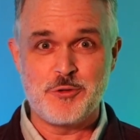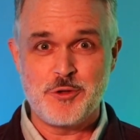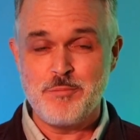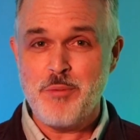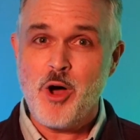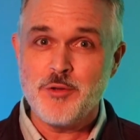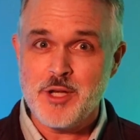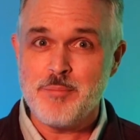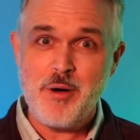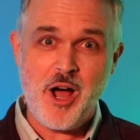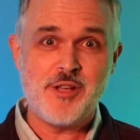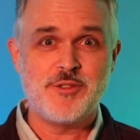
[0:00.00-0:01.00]
to Paul the
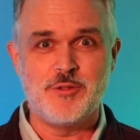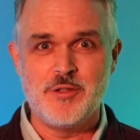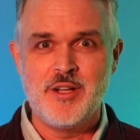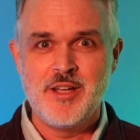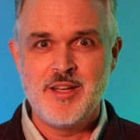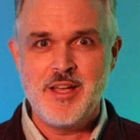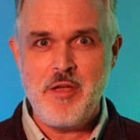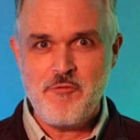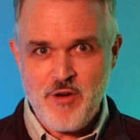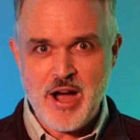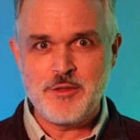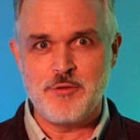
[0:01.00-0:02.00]
Apostle, and
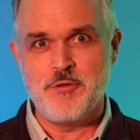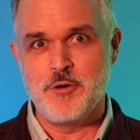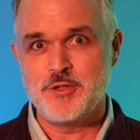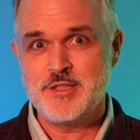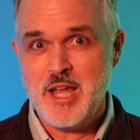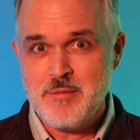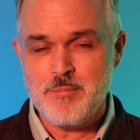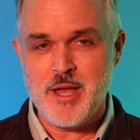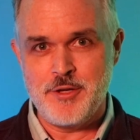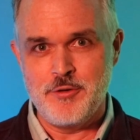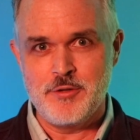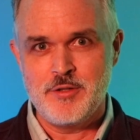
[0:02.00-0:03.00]
find the first tent
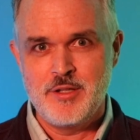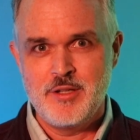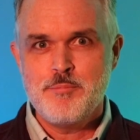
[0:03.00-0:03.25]
maker.